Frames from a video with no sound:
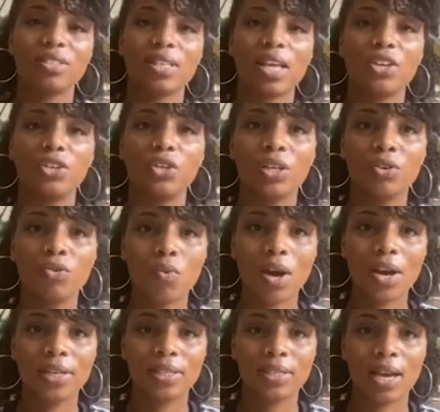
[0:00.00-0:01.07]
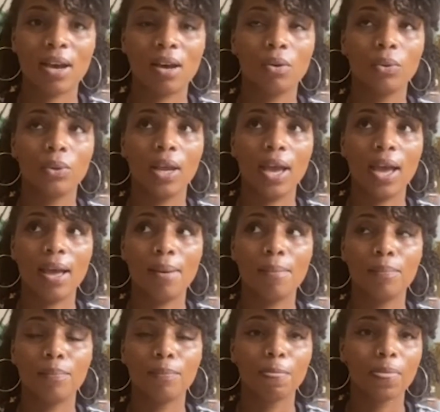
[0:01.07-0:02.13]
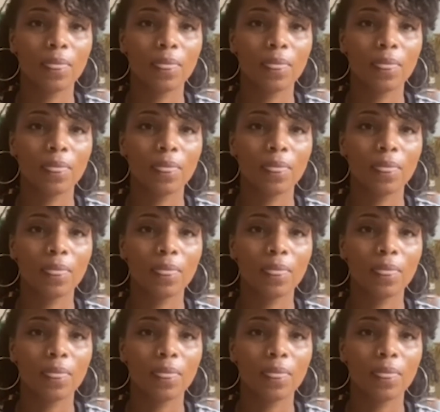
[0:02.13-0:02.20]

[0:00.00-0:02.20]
that you can write down